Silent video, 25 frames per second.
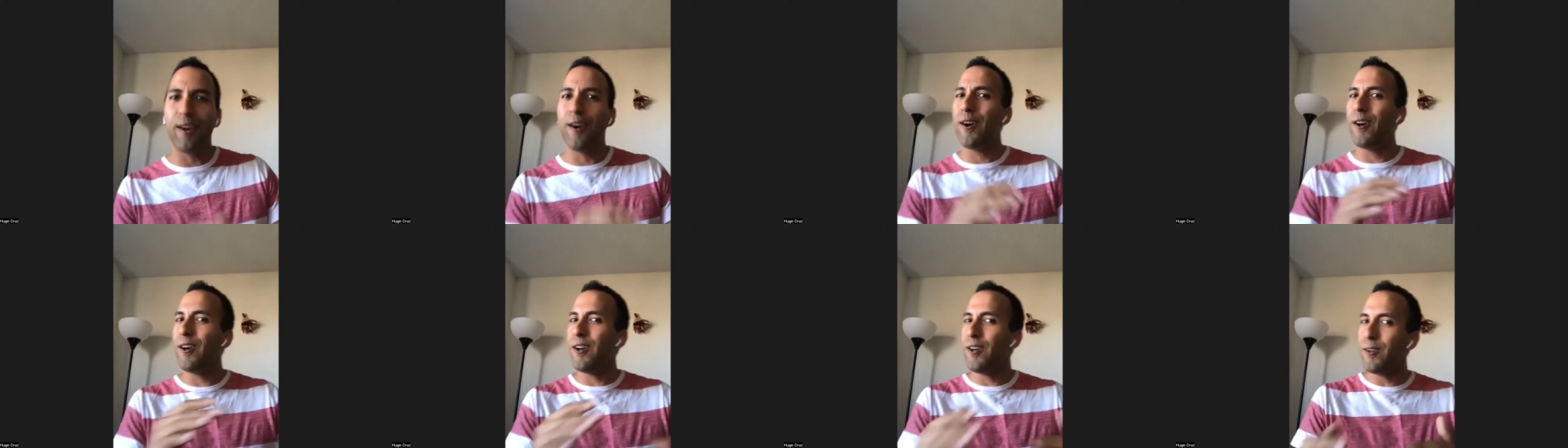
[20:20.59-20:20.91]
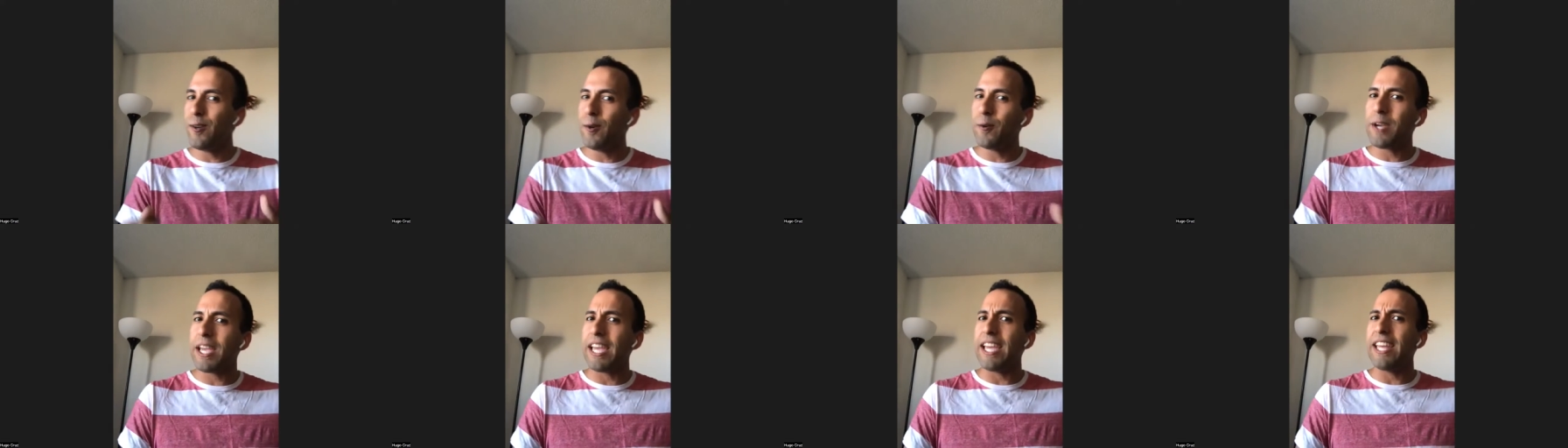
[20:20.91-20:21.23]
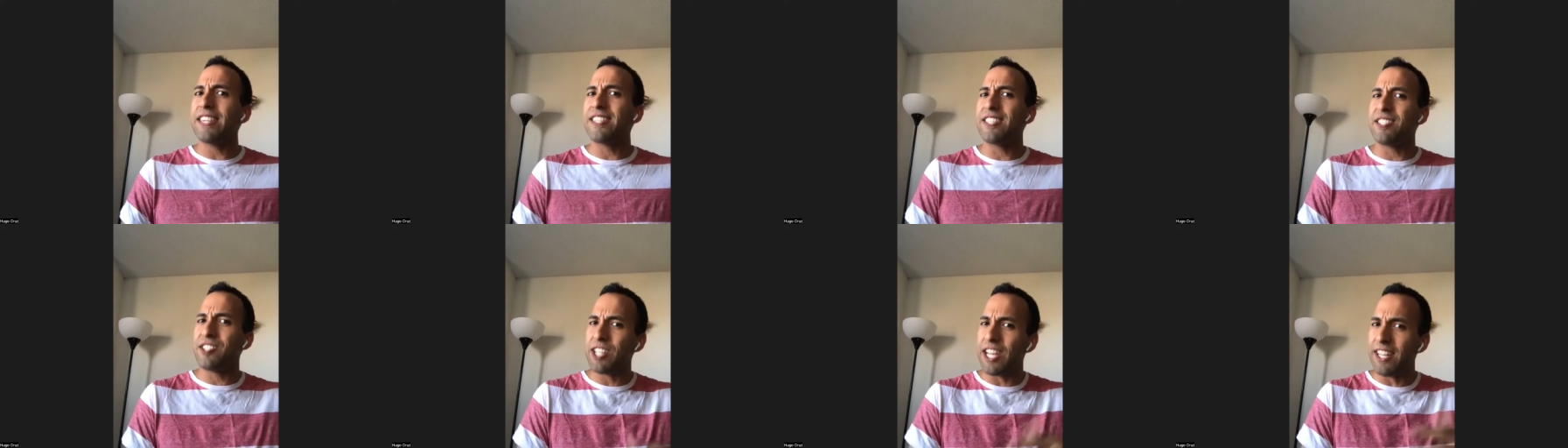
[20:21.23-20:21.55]
Oh, okay,
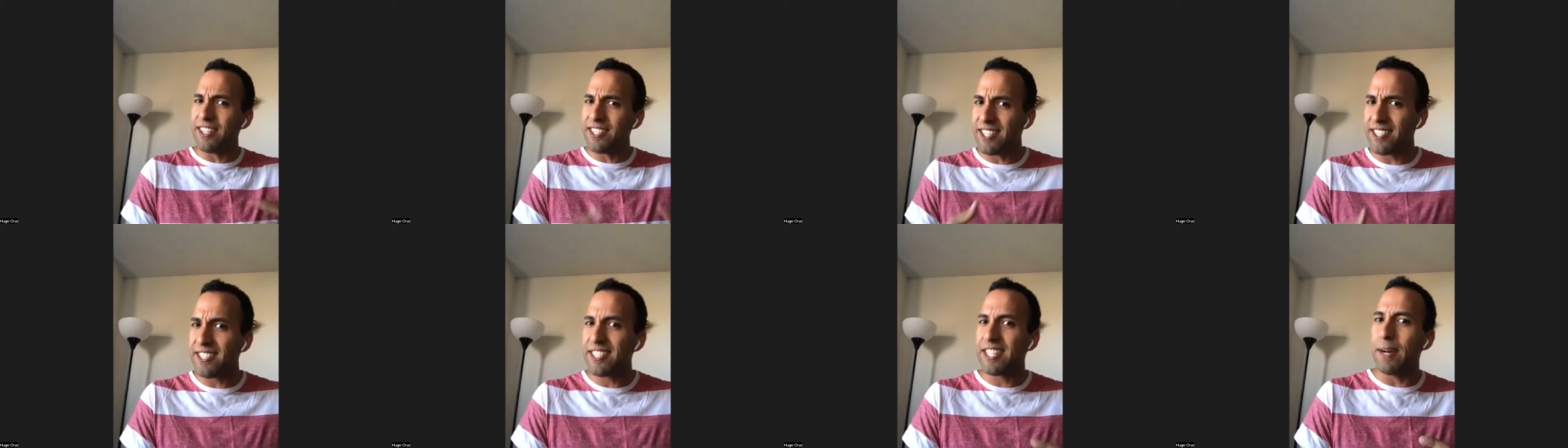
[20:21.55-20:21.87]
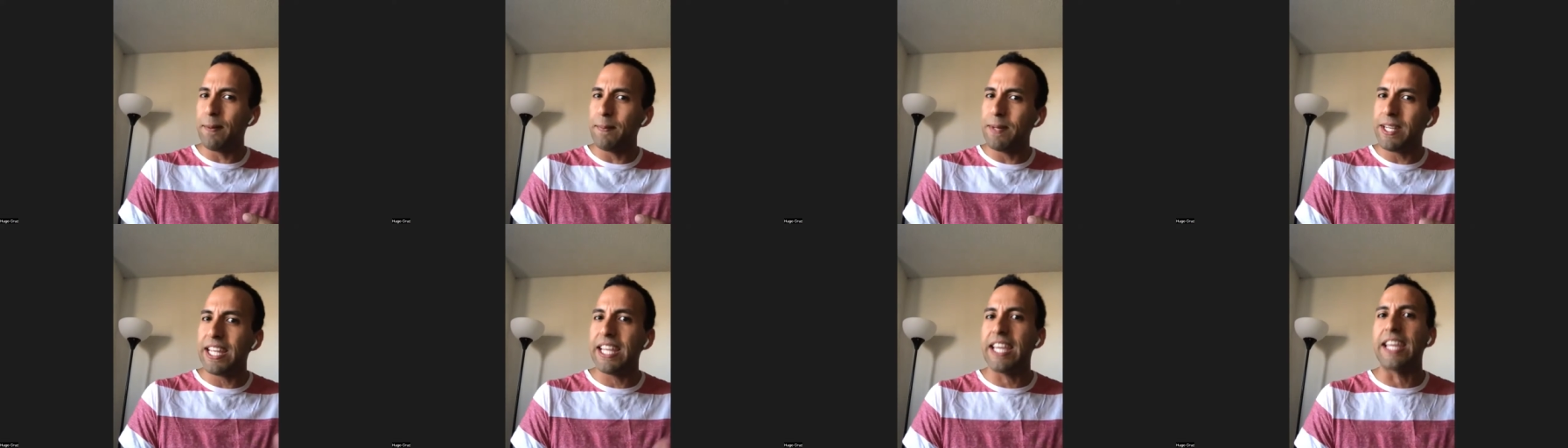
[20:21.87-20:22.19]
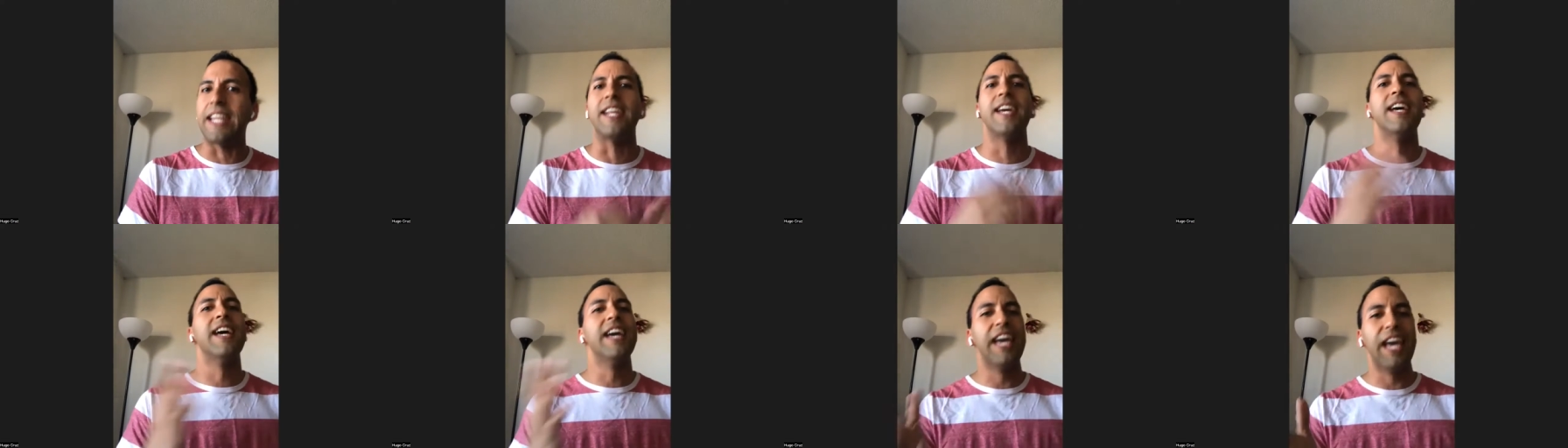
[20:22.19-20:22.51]
the chest is coming
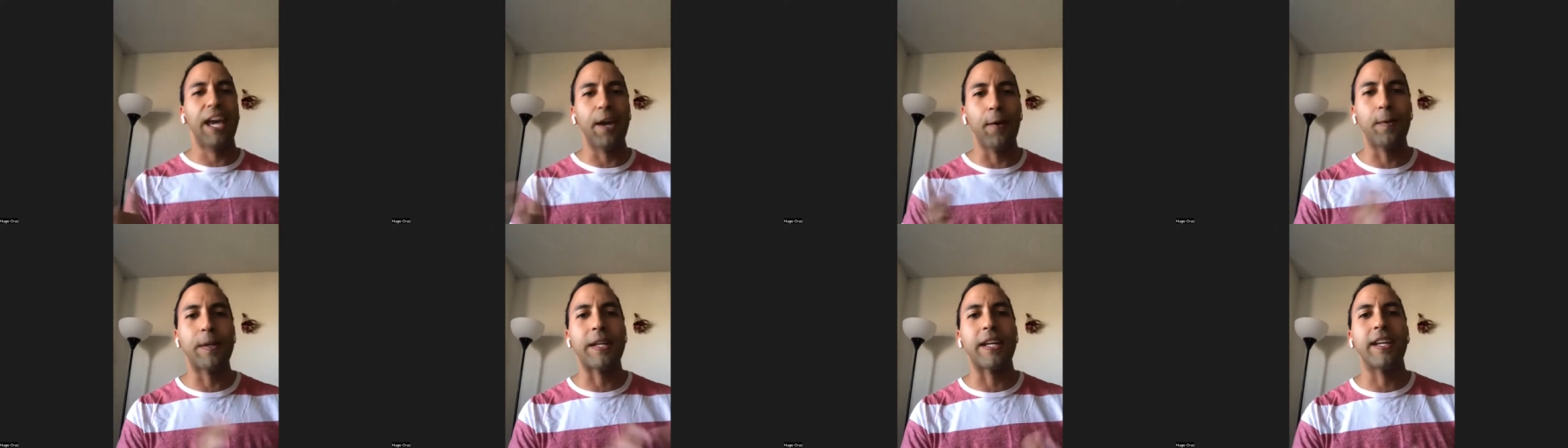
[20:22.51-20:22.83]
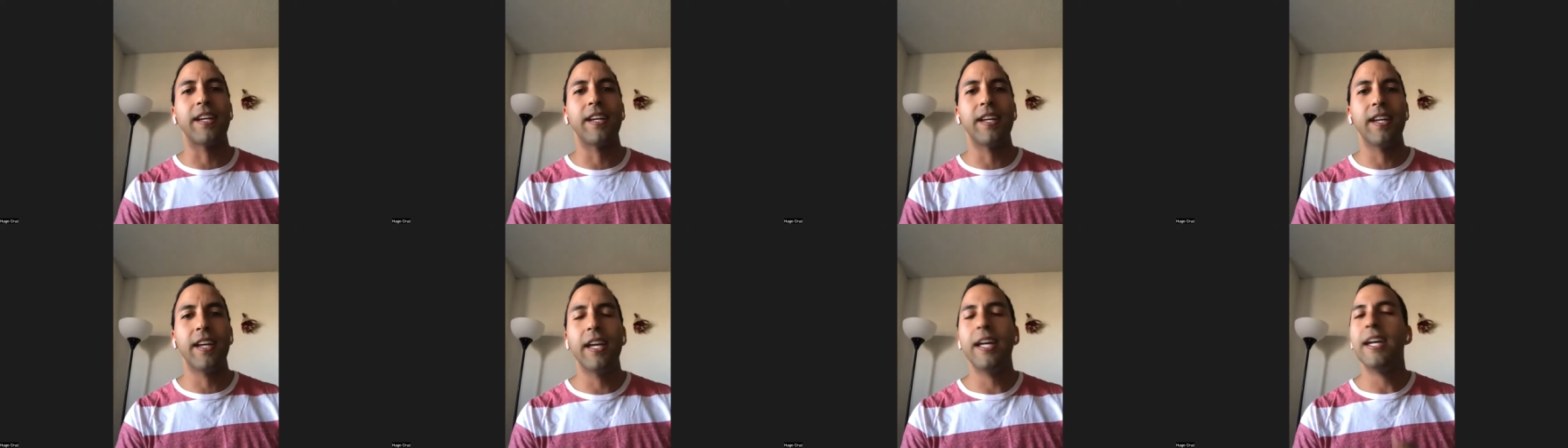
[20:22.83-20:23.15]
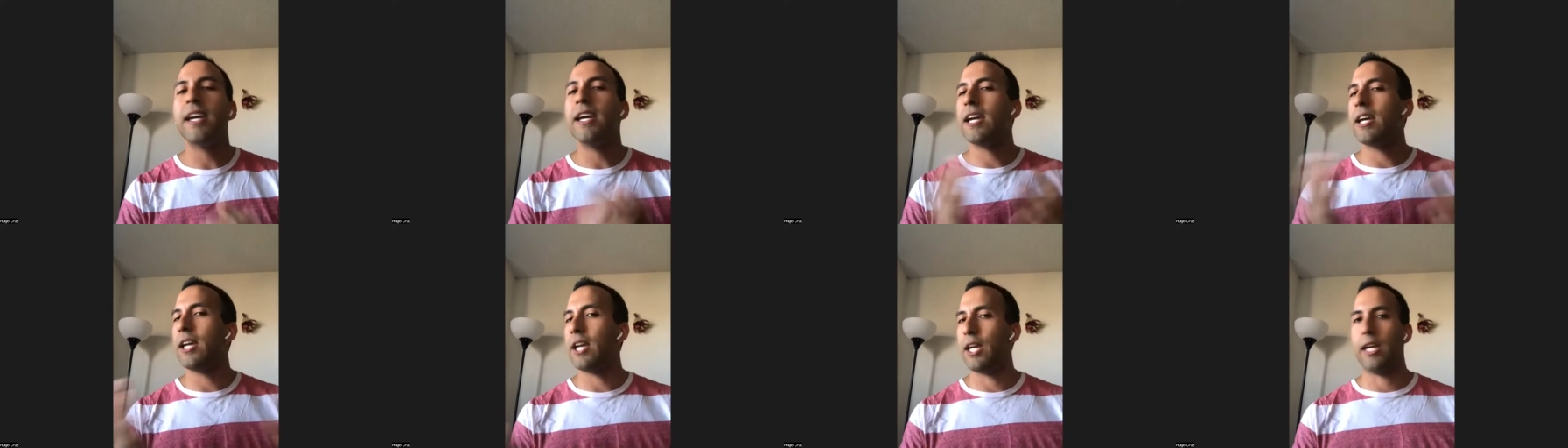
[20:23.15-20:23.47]
in.
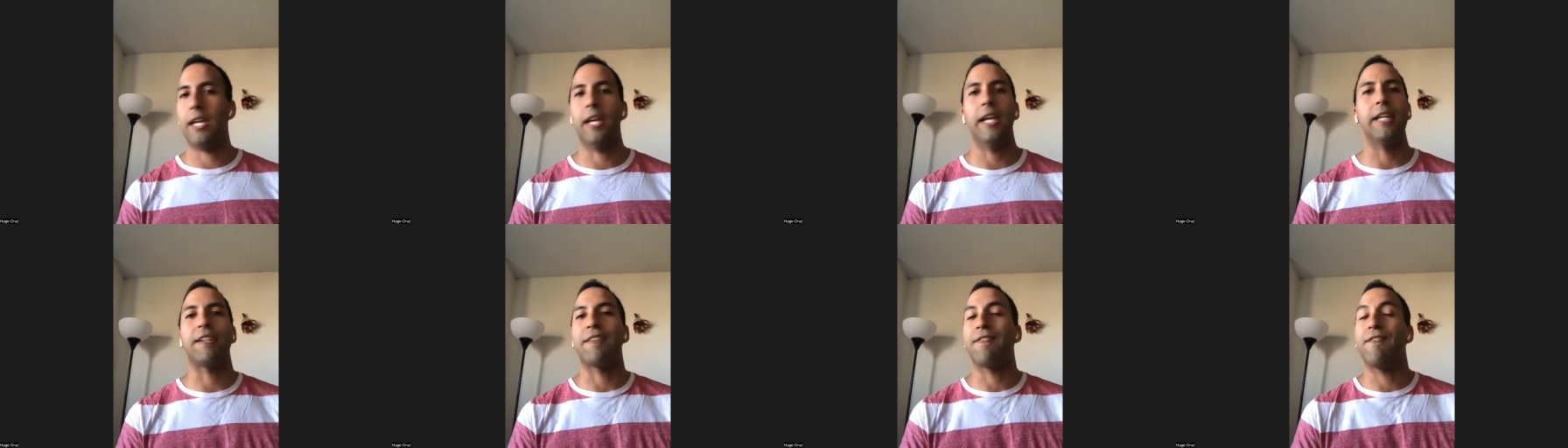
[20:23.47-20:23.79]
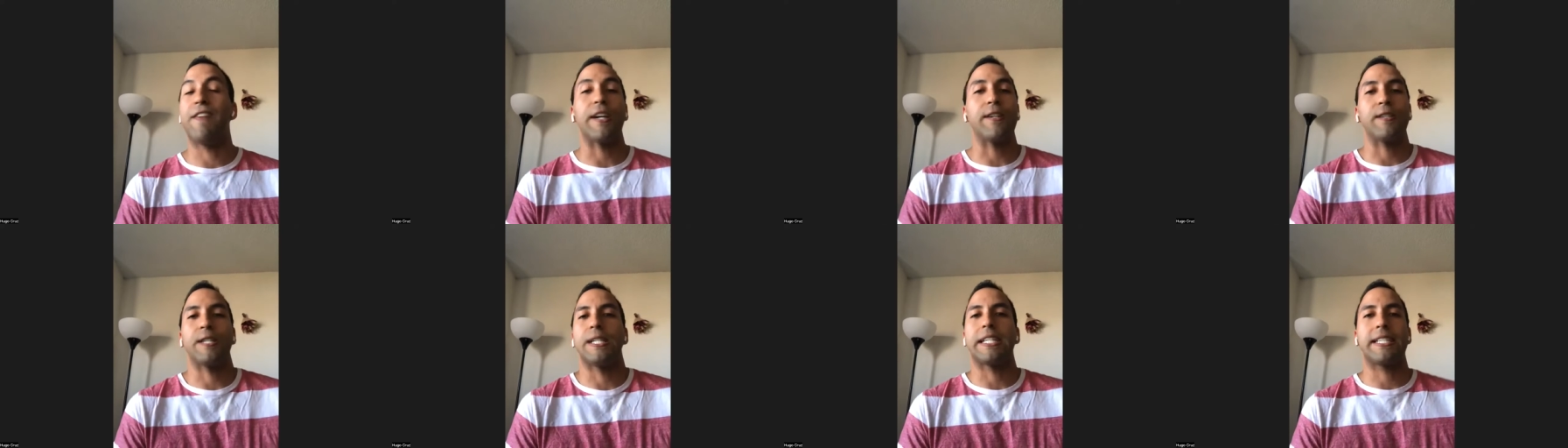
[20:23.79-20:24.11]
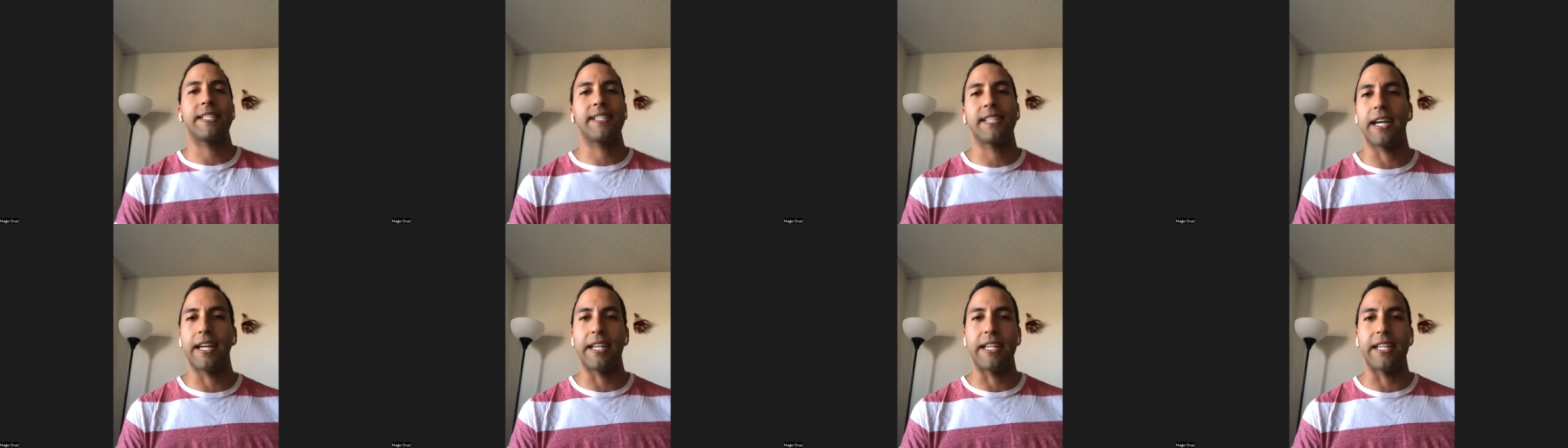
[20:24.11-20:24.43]
It's very
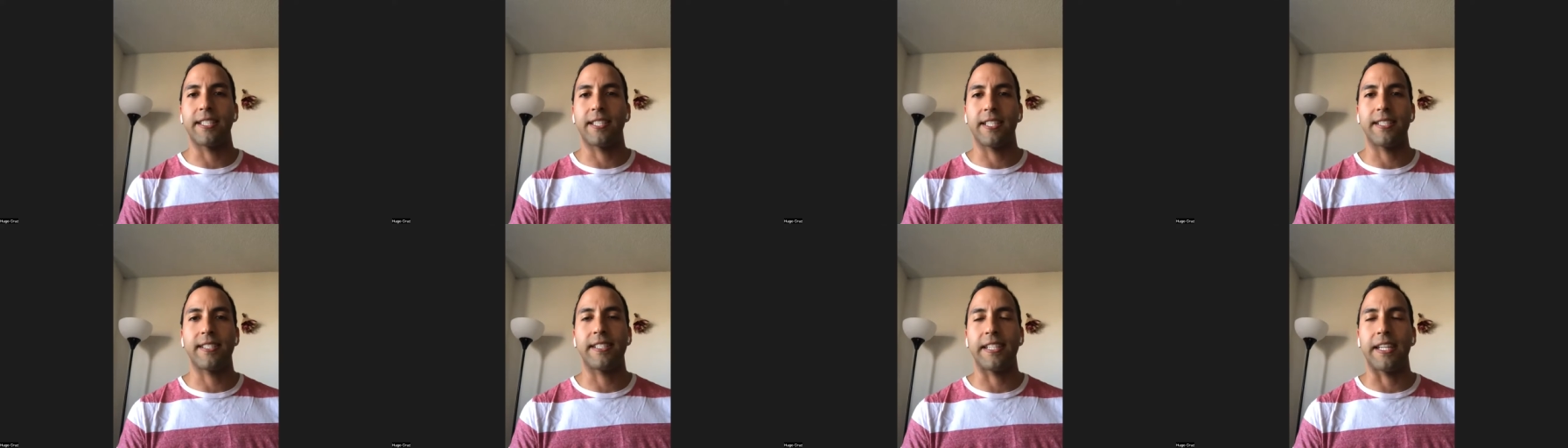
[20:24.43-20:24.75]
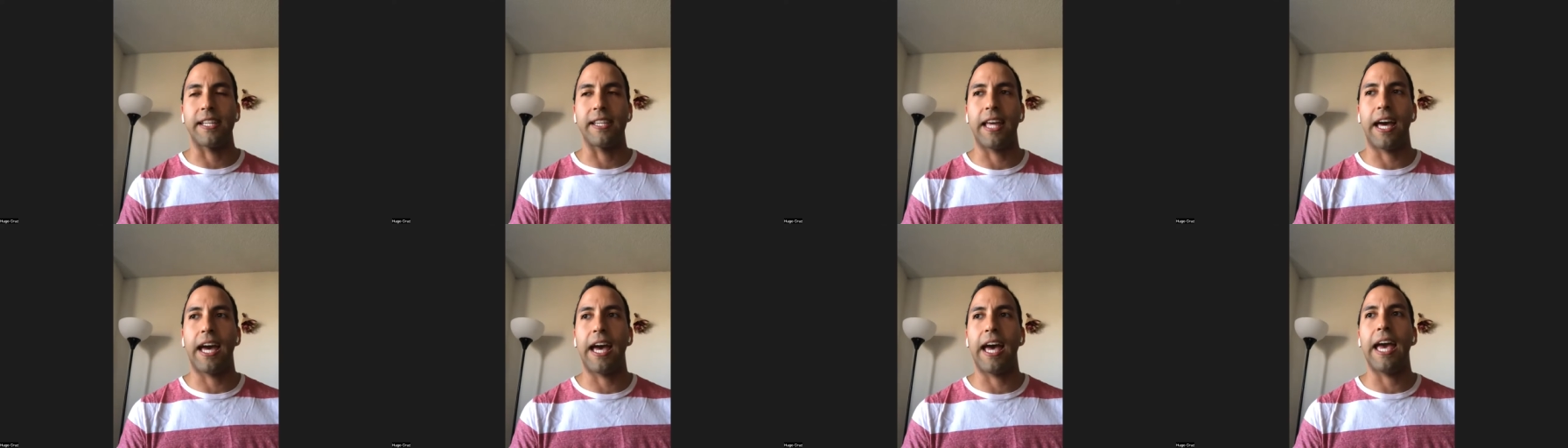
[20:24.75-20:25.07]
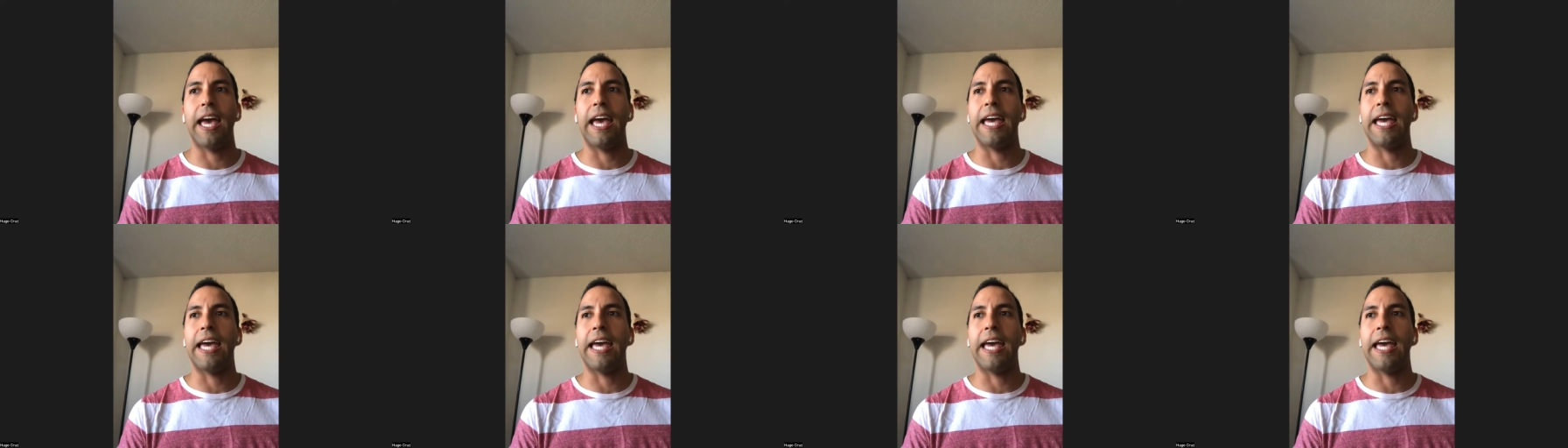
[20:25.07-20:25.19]
exciting to see that.